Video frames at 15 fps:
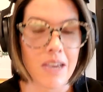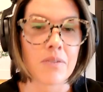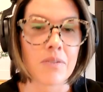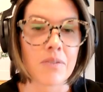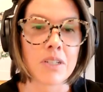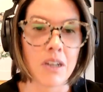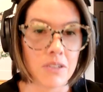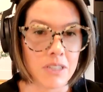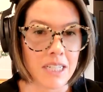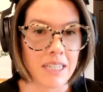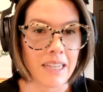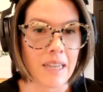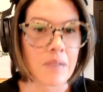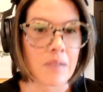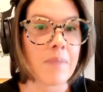It results
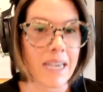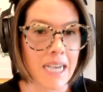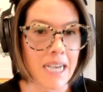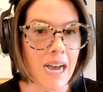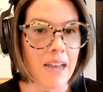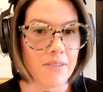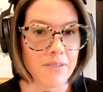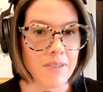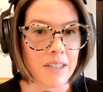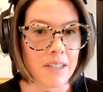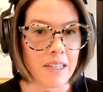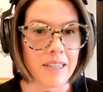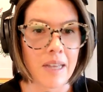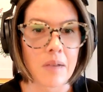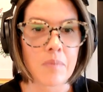in like my gut
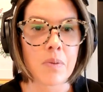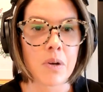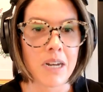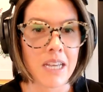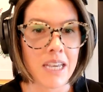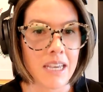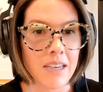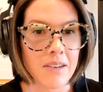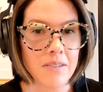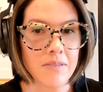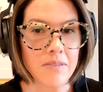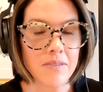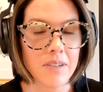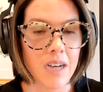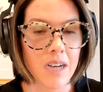feeling like pretty
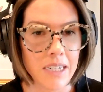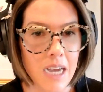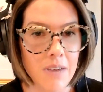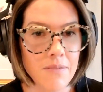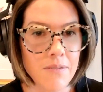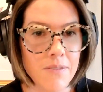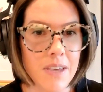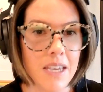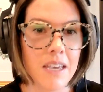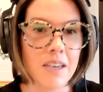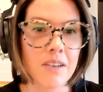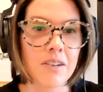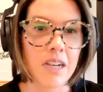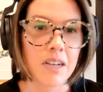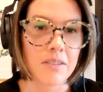
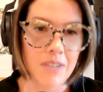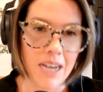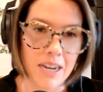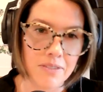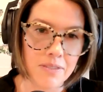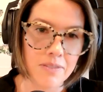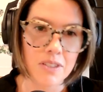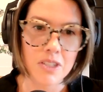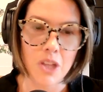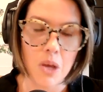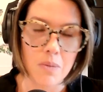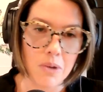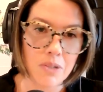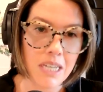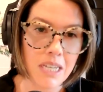uncomfy, kind of
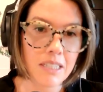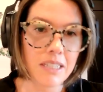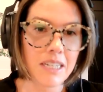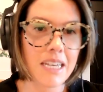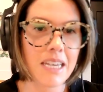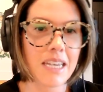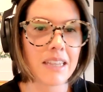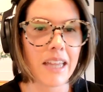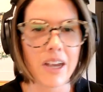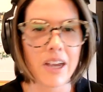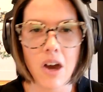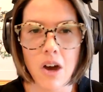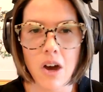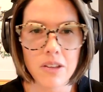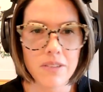slow motility,
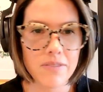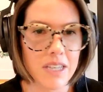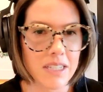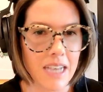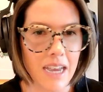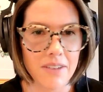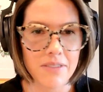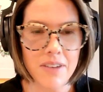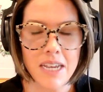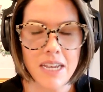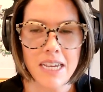like all of these kind of